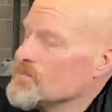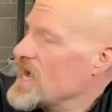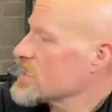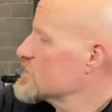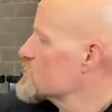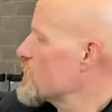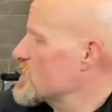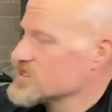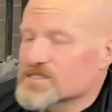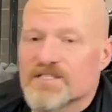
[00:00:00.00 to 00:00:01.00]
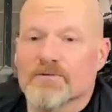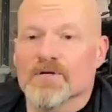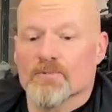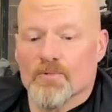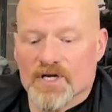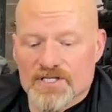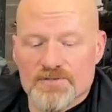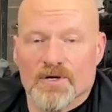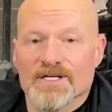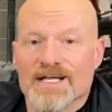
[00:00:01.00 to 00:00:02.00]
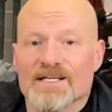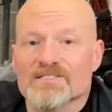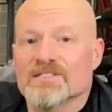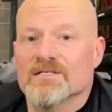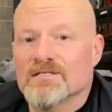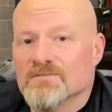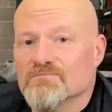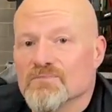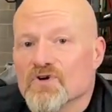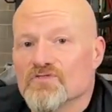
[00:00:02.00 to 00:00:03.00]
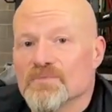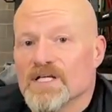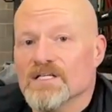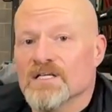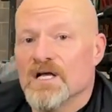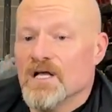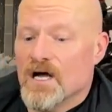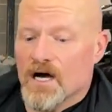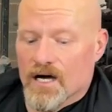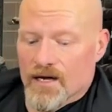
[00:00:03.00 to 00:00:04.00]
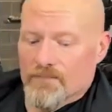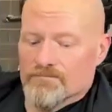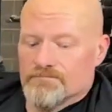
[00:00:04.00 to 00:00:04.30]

Back at this process here, we're gonna work into our next movement. Um,